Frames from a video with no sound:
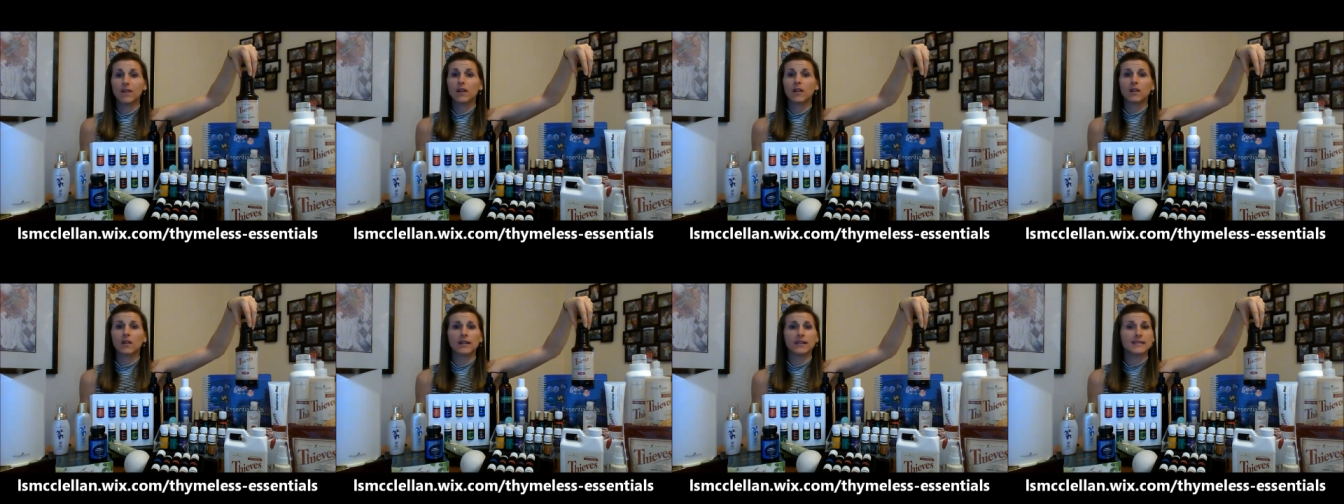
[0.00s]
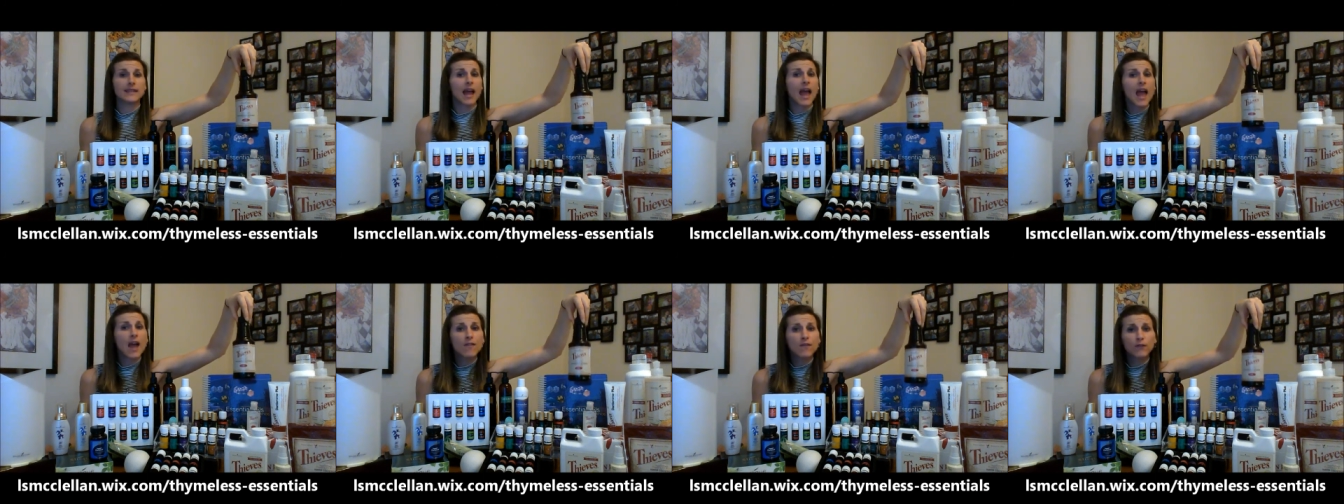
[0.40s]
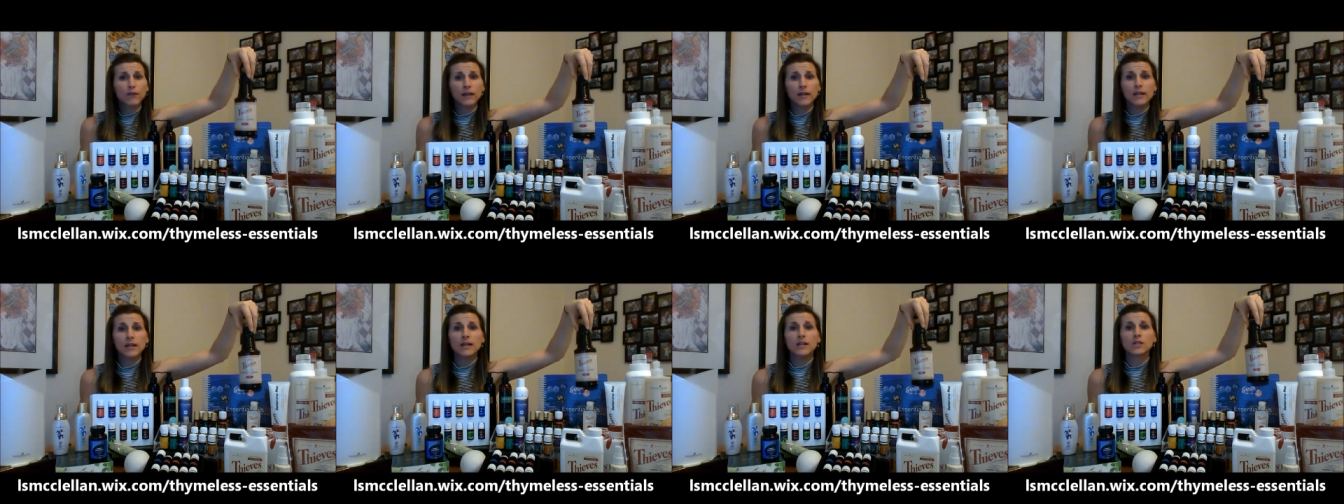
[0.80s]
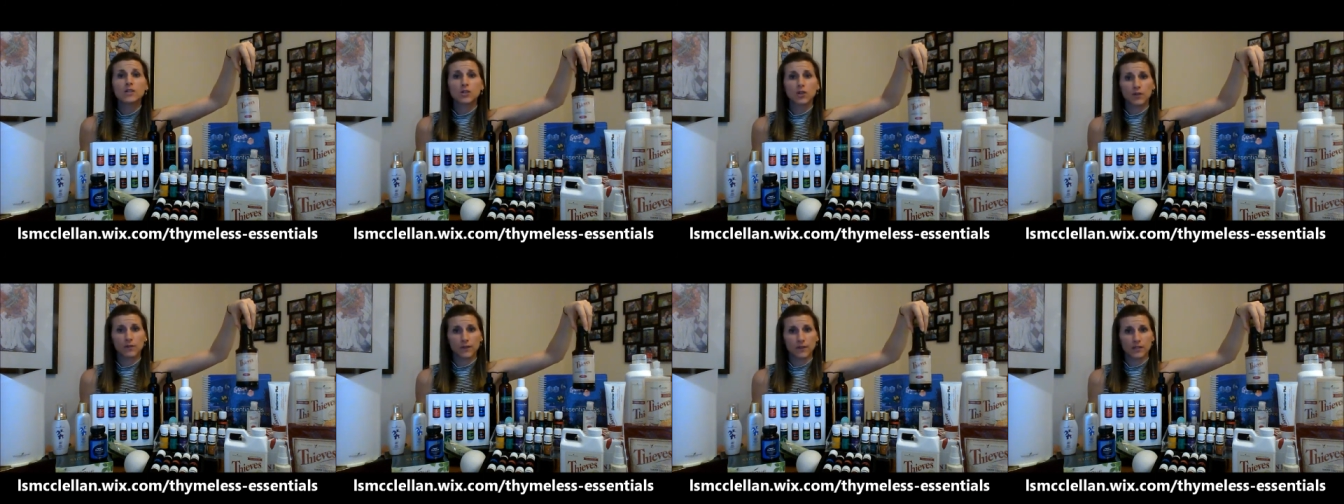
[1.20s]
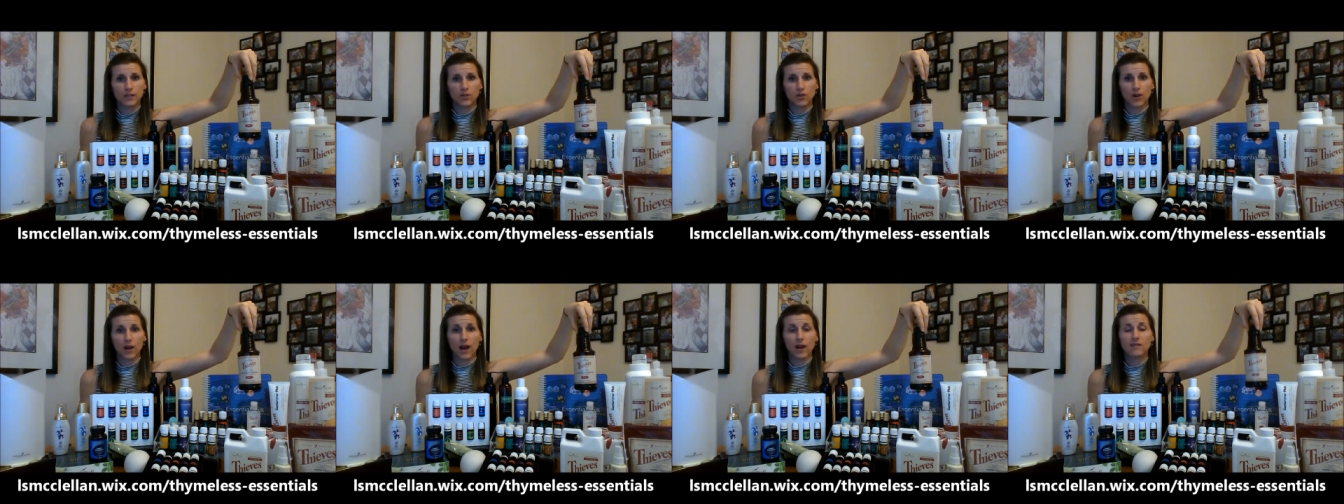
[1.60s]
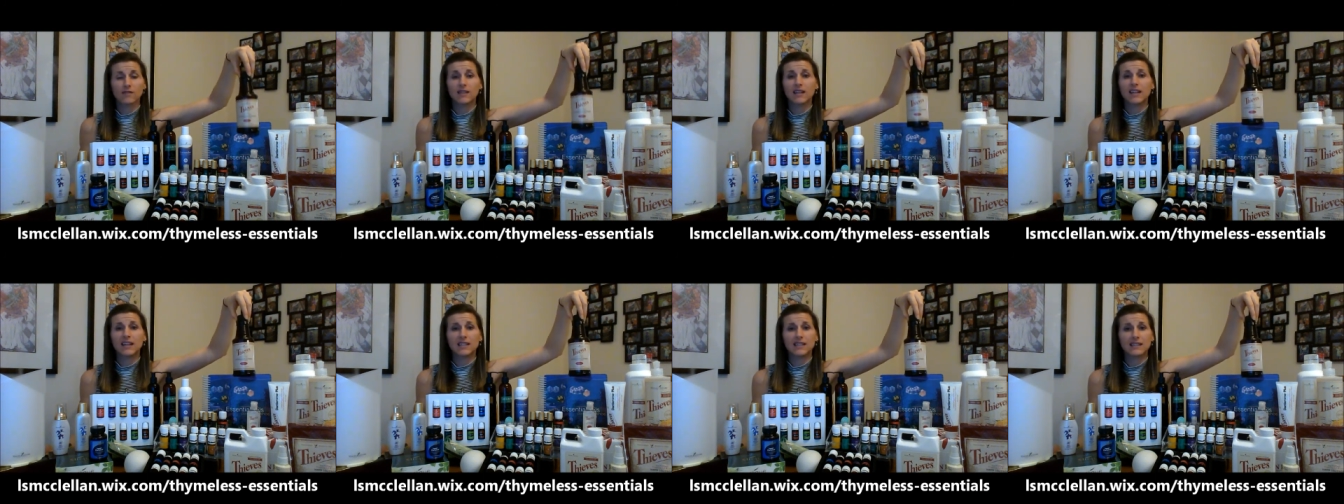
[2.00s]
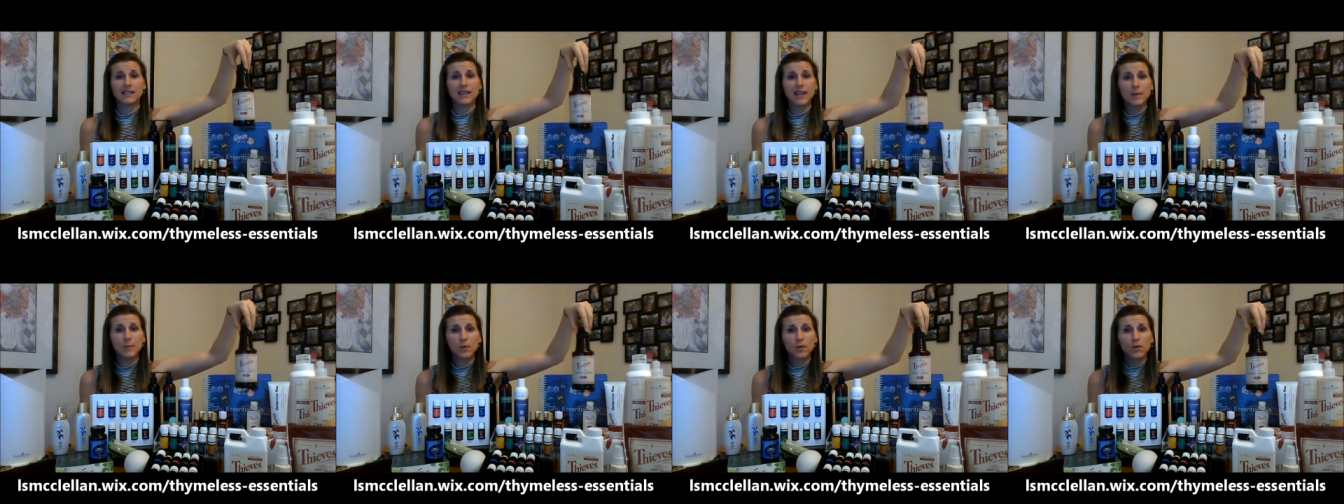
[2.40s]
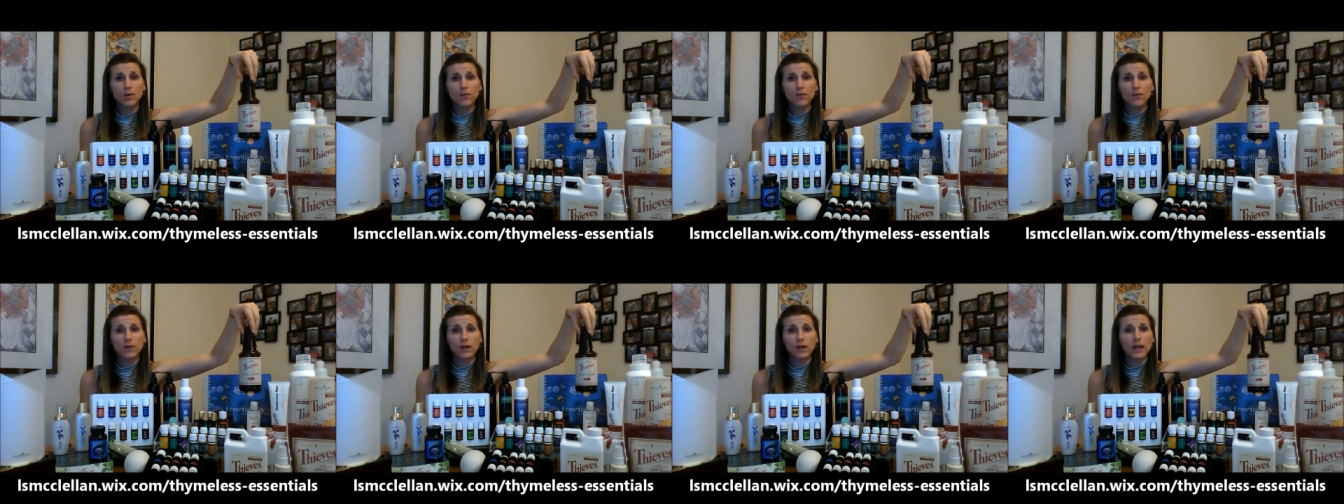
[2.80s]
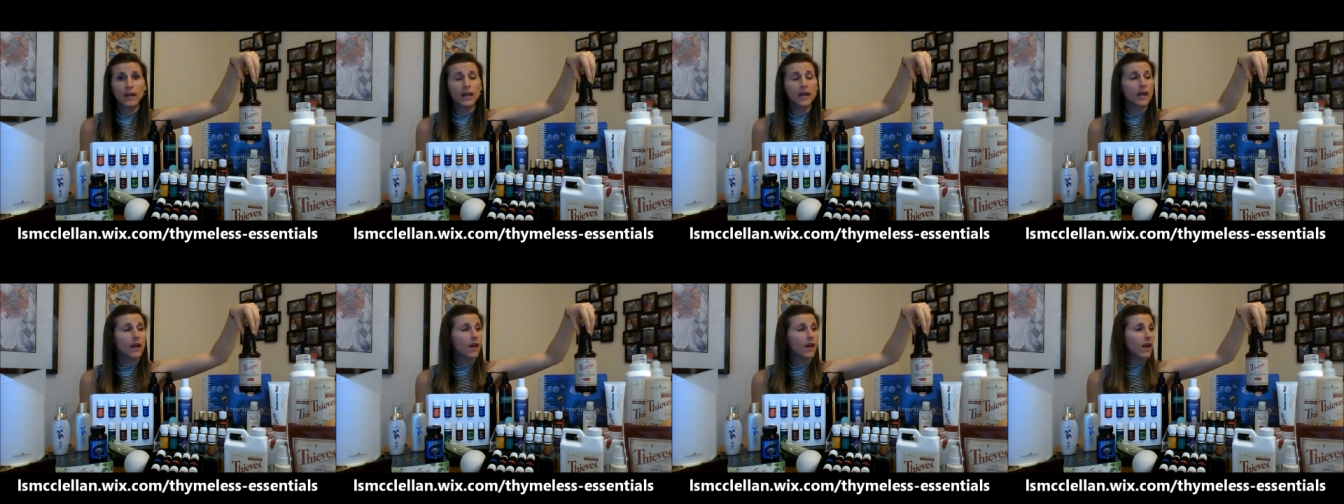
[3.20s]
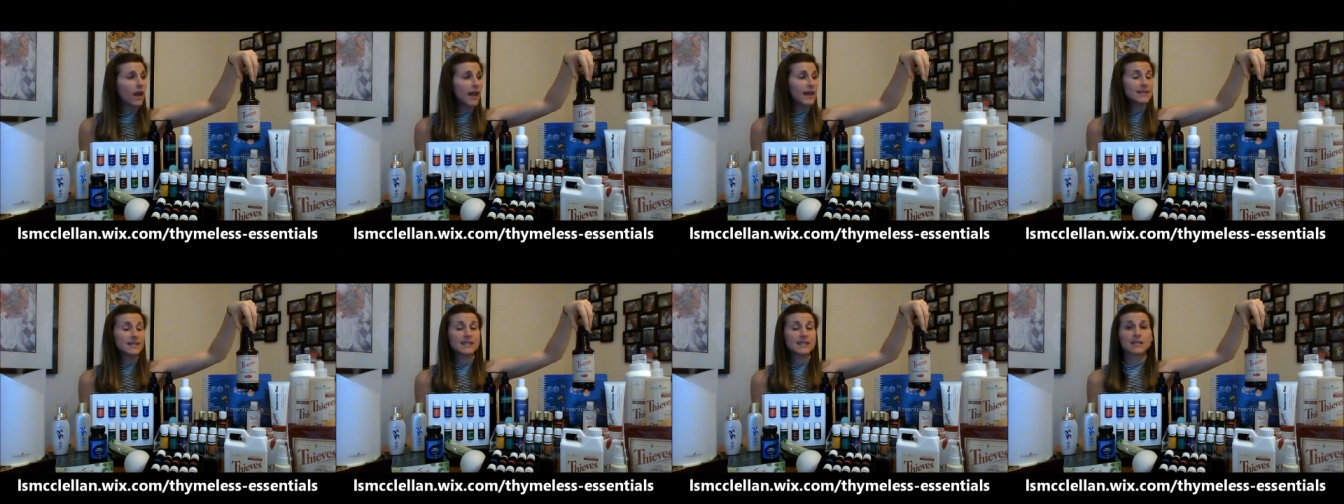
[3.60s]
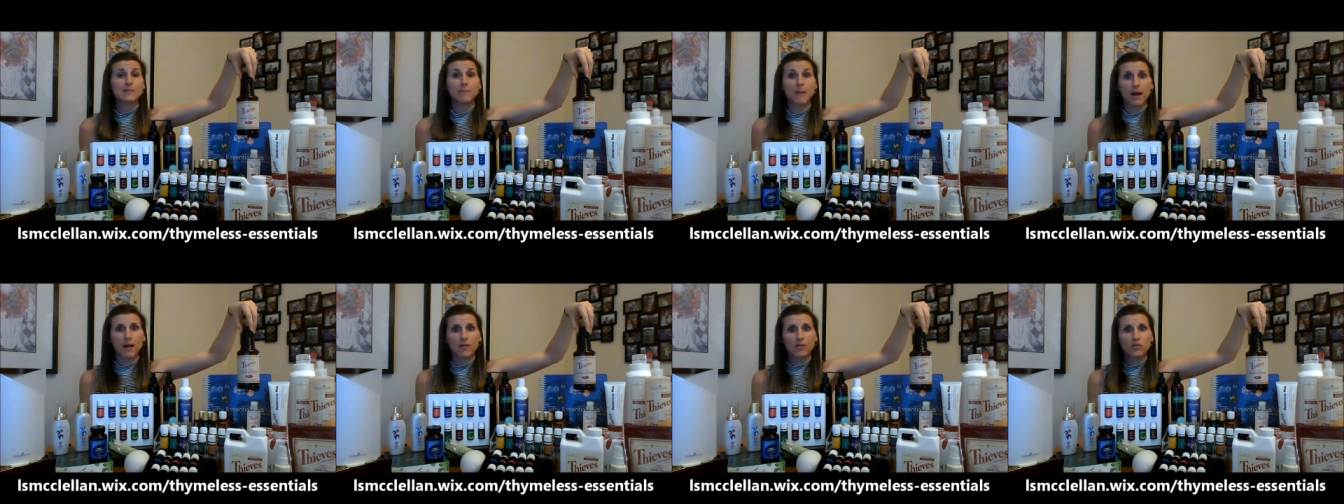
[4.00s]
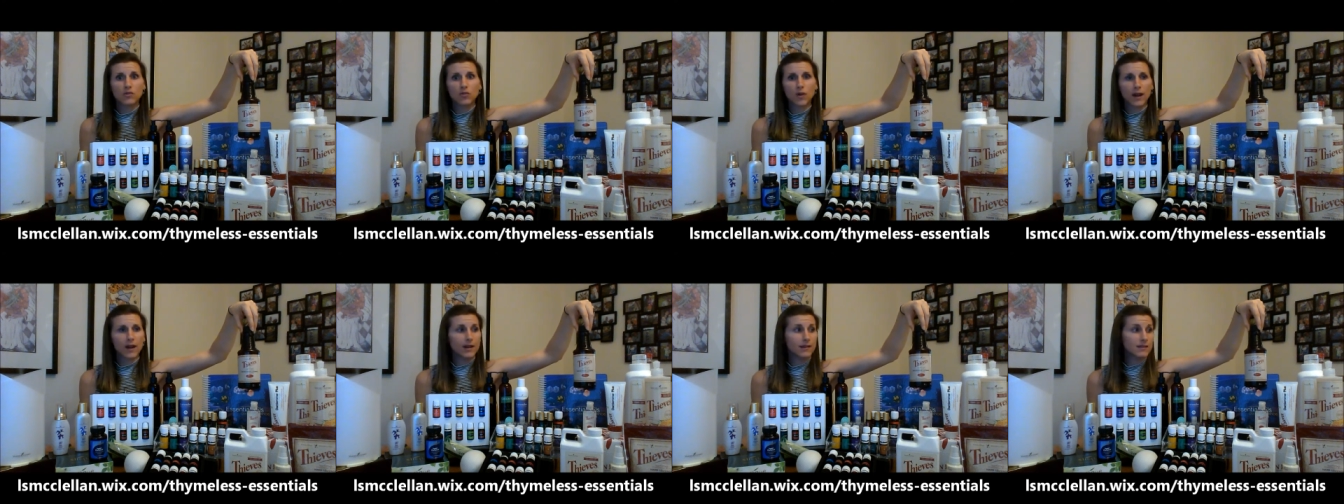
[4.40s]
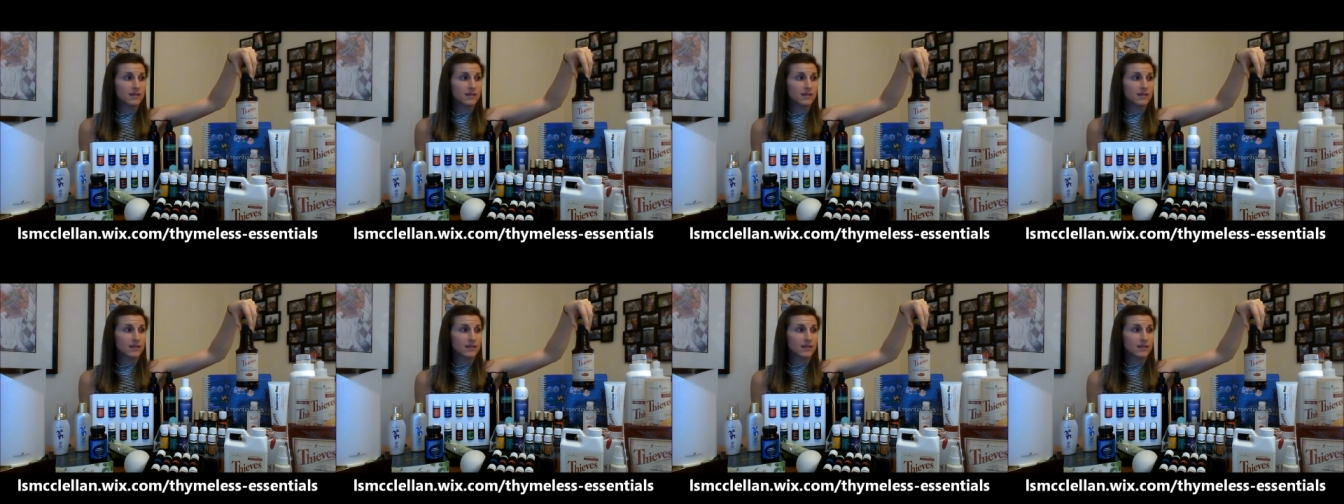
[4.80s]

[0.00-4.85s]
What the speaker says: It cleans every surface in your house. It is chemical free. It smells great.